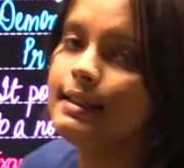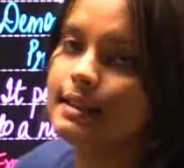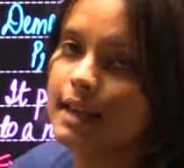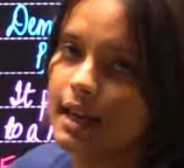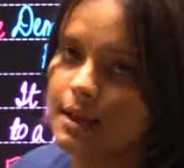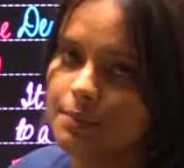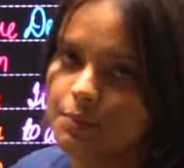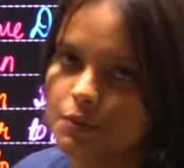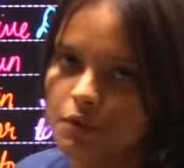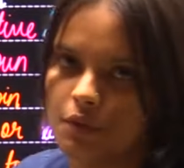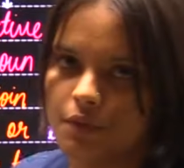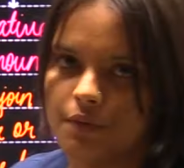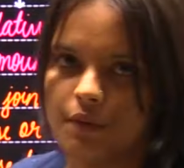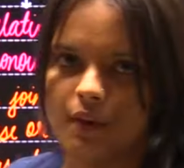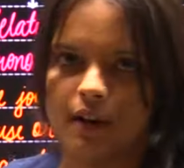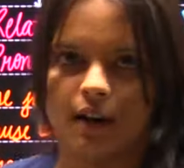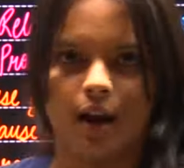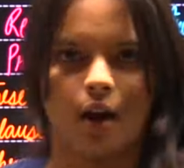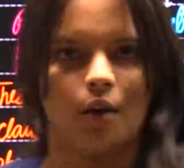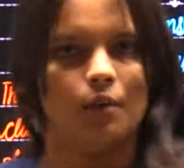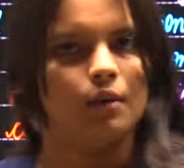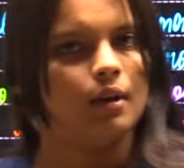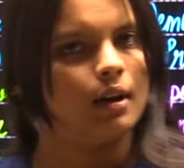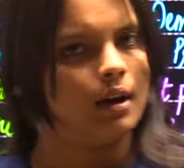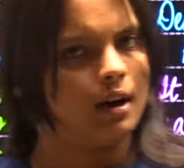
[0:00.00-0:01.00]
types of
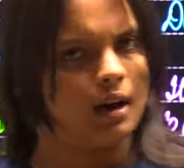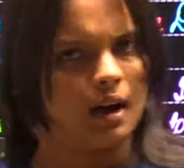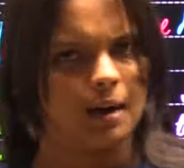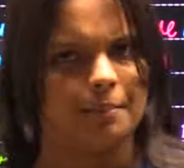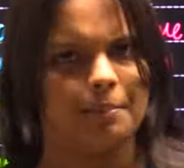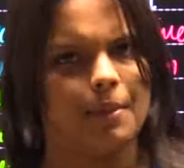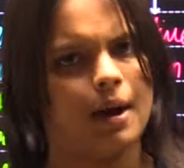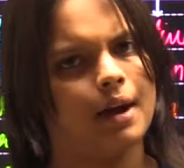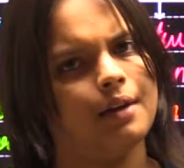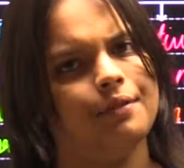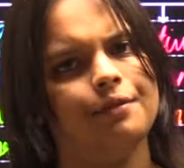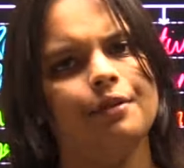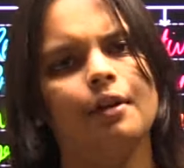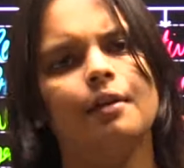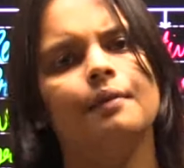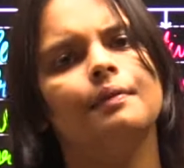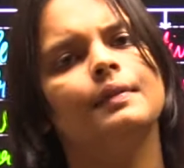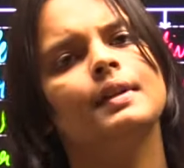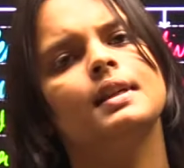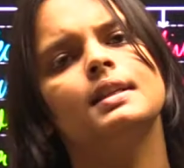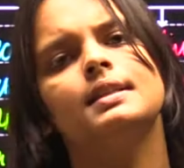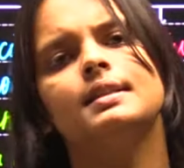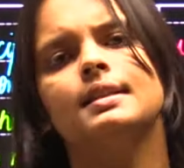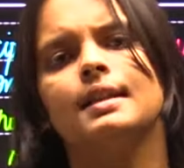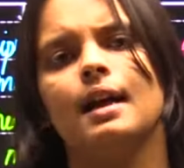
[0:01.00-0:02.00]
pronoun. Apart from
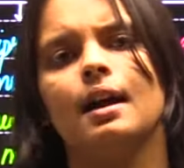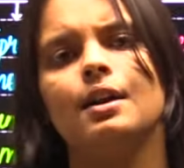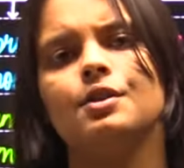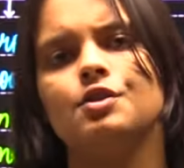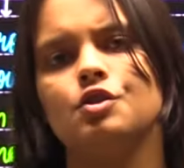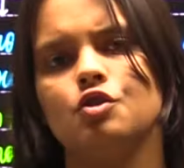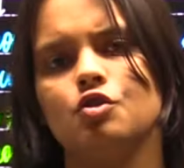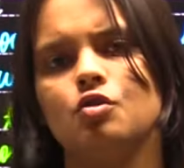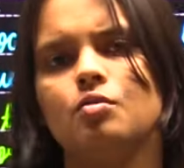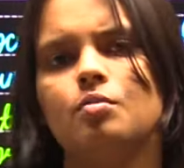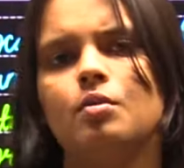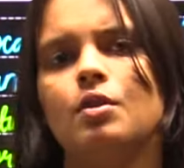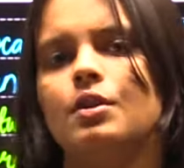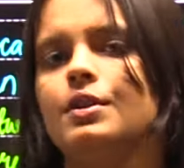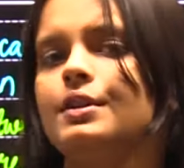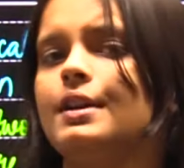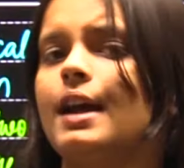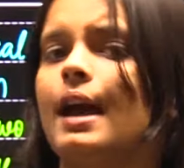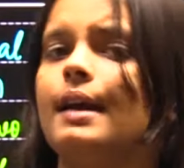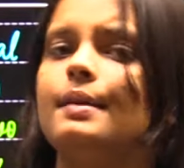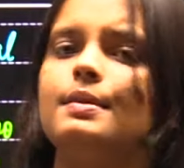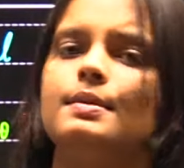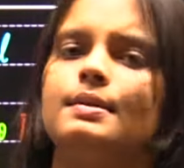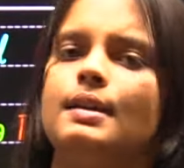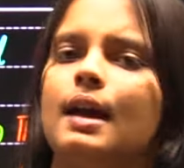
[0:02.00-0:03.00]
this, there are 2 more
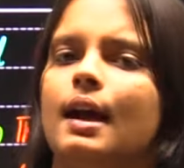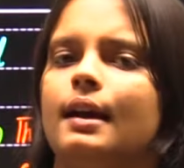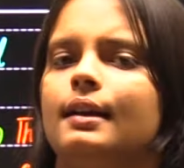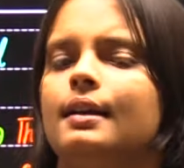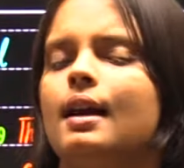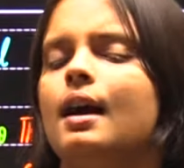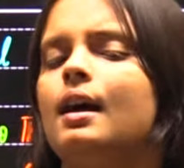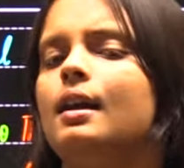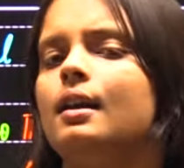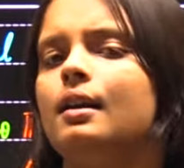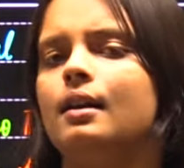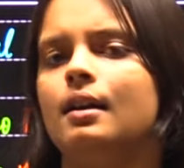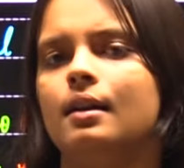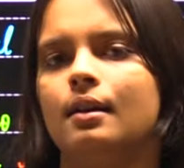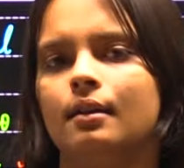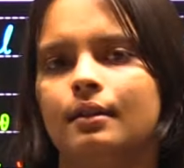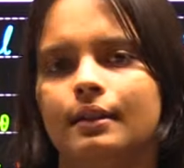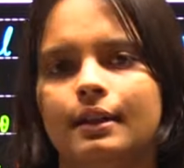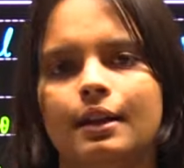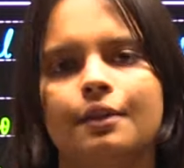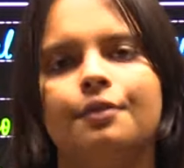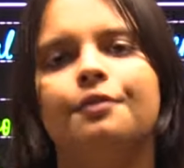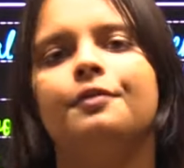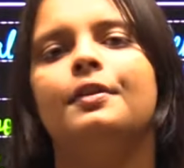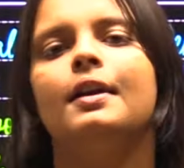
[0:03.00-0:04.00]
types that
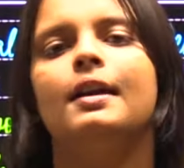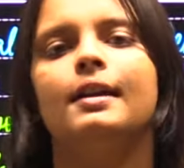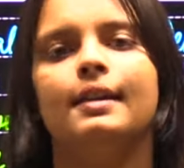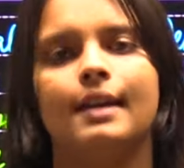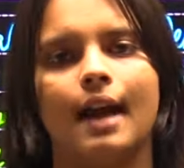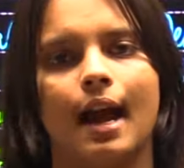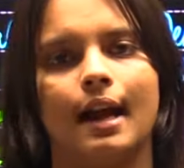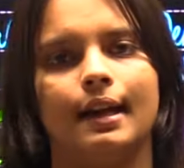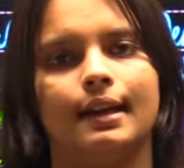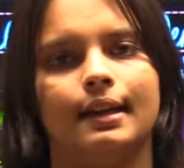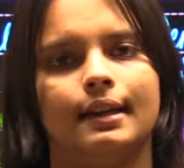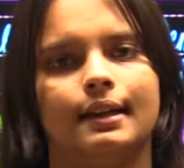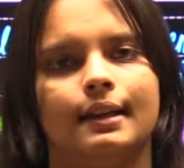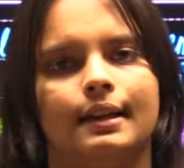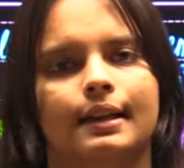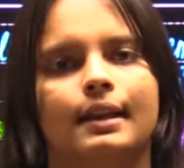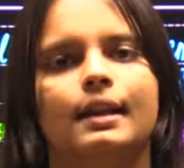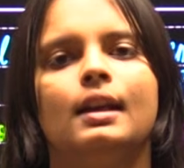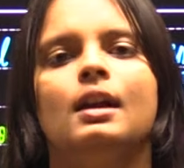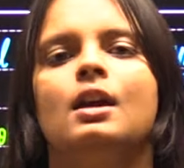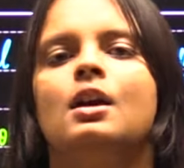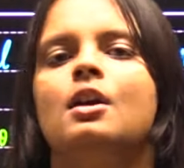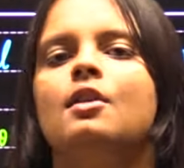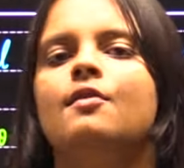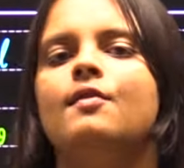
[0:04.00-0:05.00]
are different
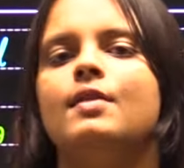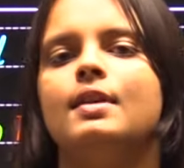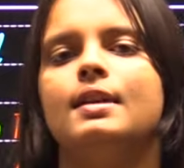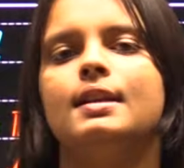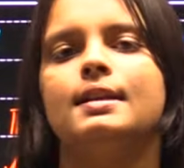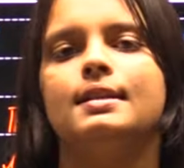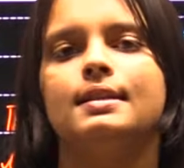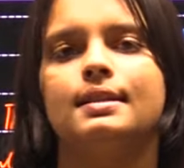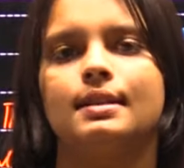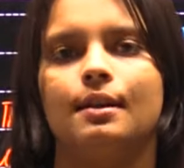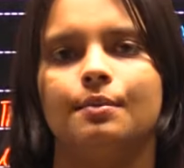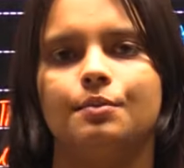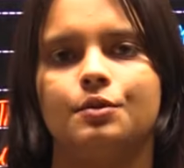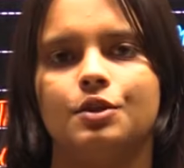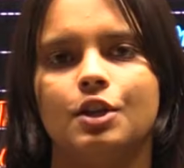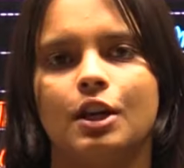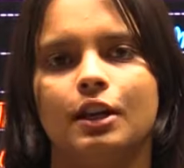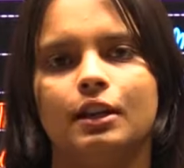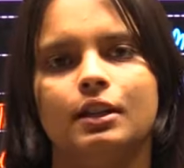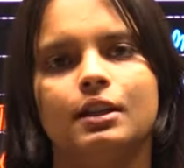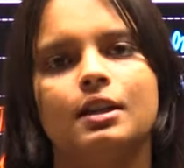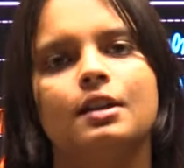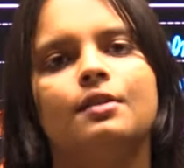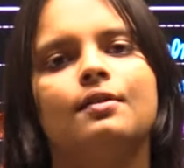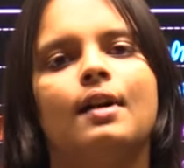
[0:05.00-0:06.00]
category, which is
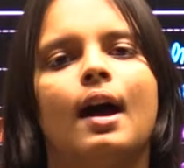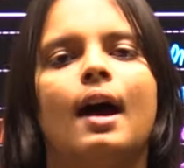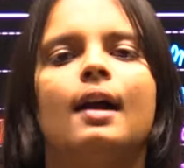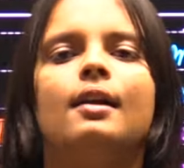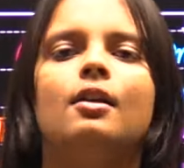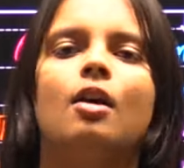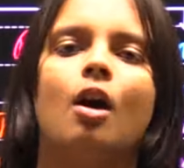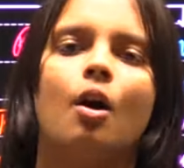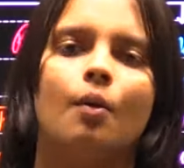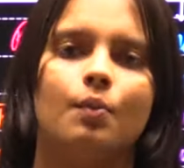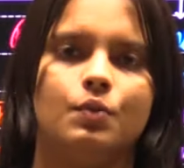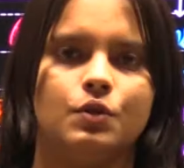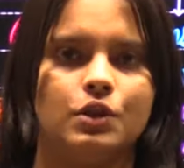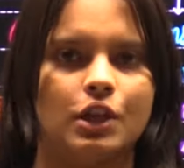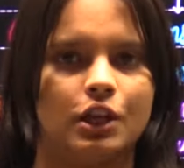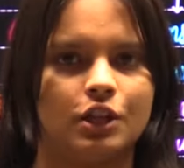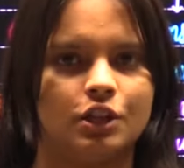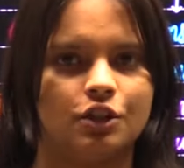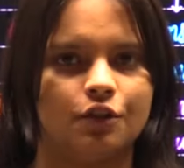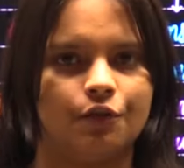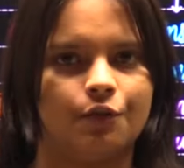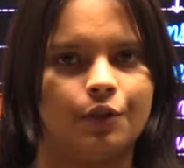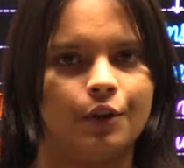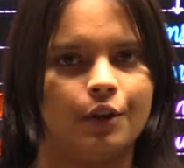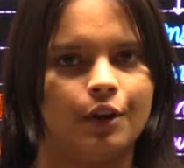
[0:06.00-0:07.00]
subjective and
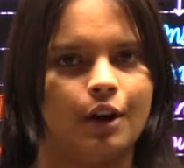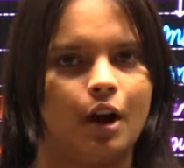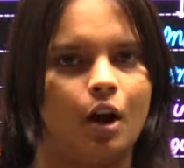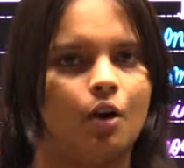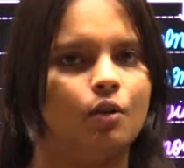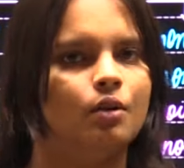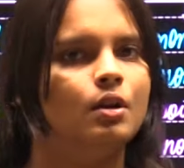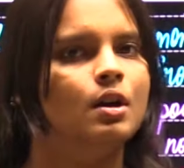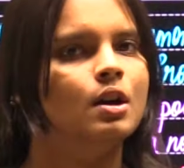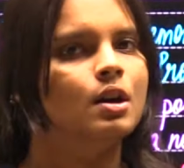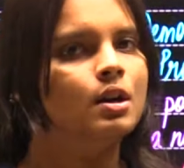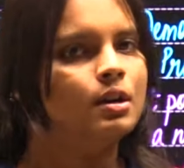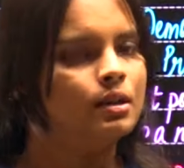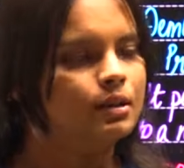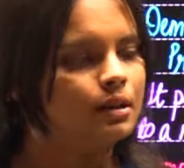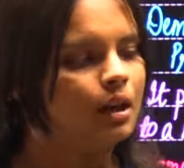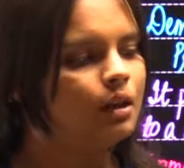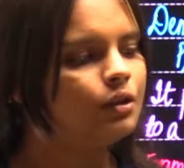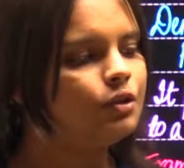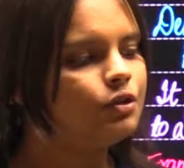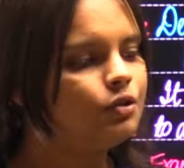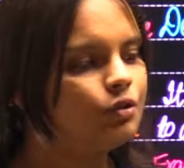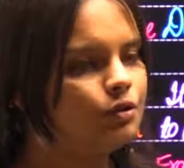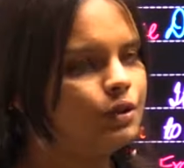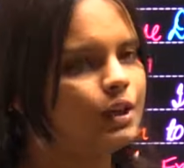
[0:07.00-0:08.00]
objective pronoun.
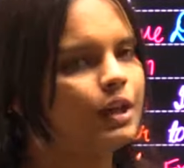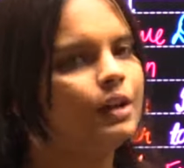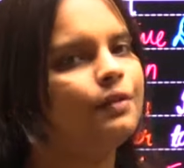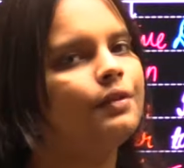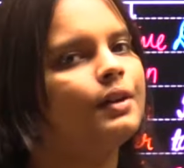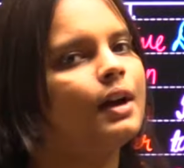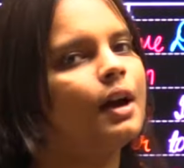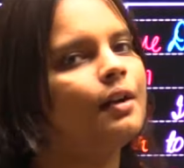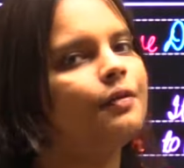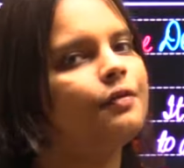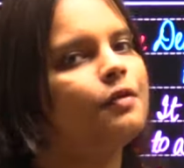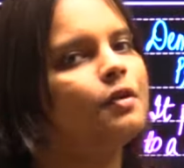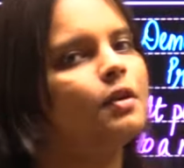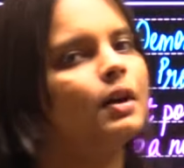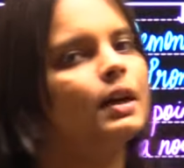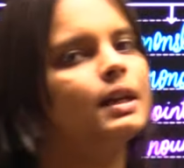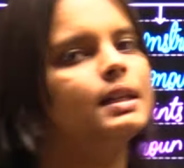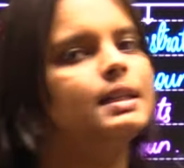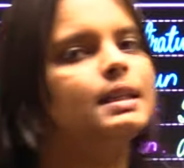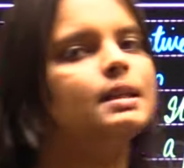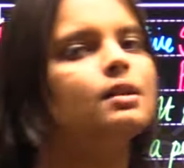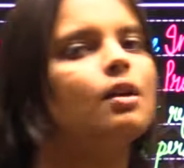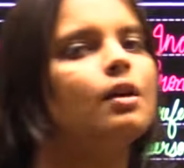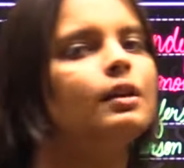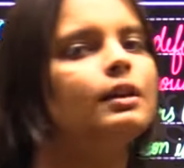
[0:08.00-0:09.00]
Now today we are
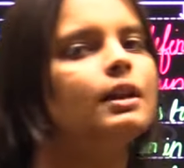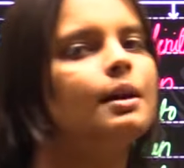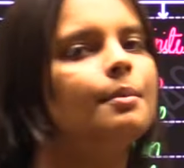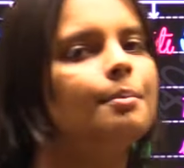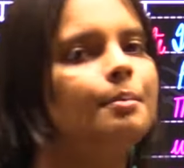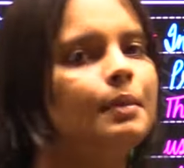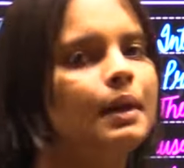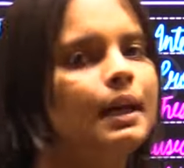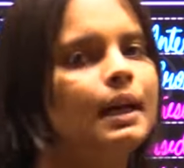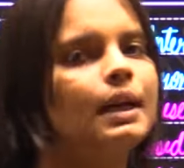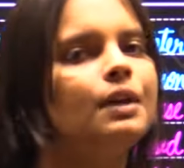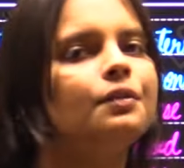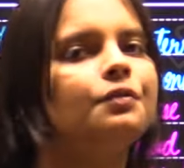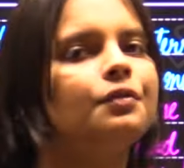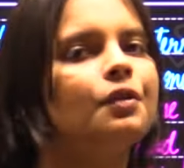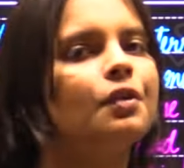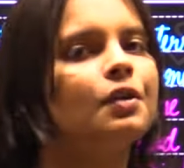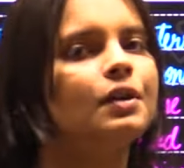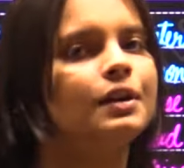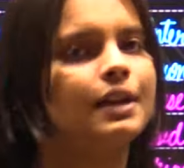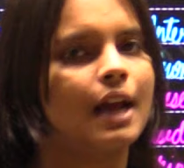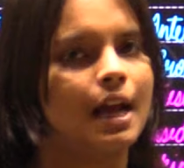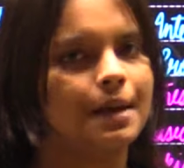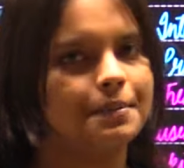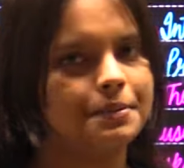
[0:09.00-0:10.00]
focusing on the main
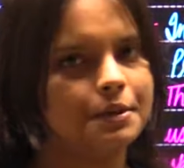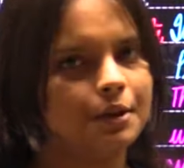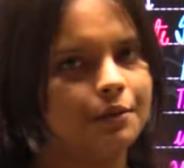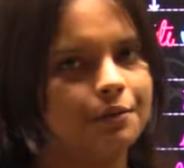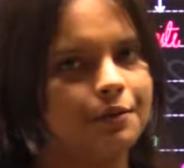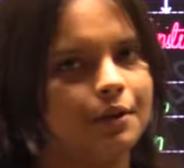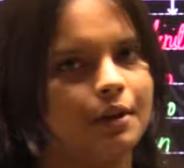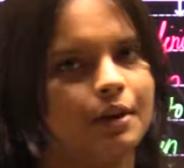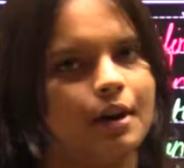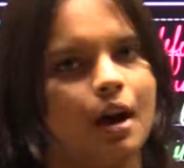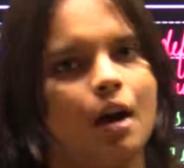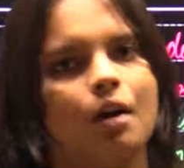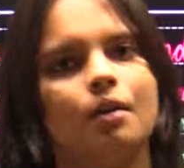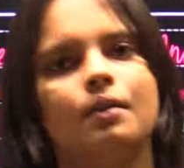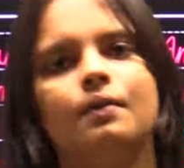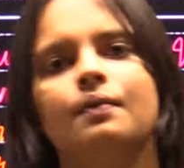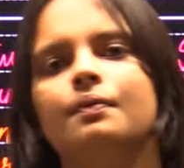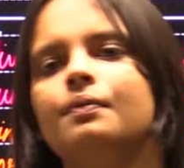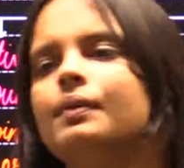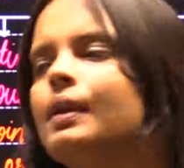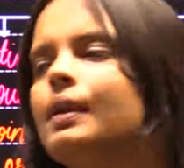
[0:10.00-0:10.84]
4 types of pronoun,